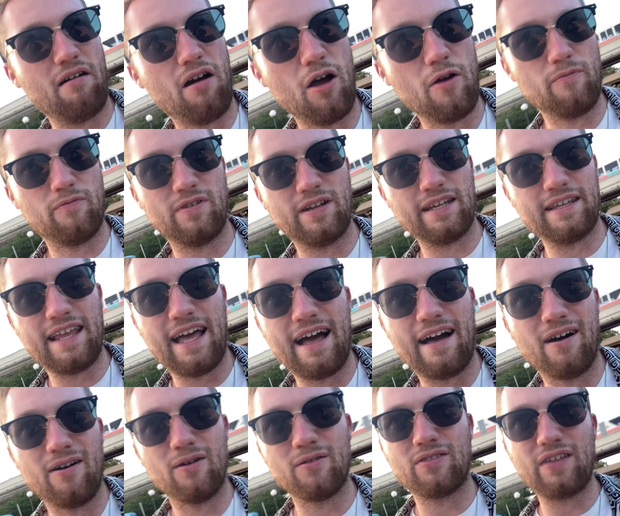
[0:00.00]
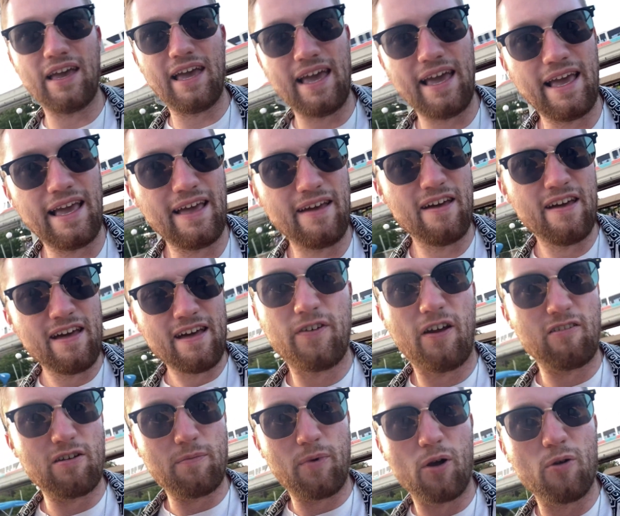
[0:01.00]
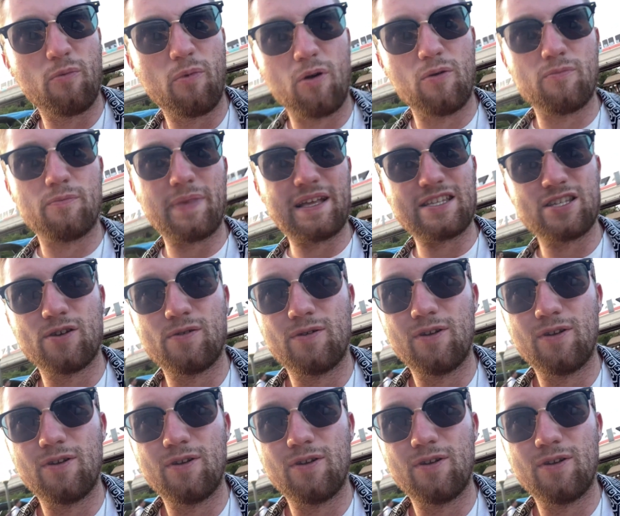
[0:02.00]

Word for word: hopefully now the ferry boat won't be too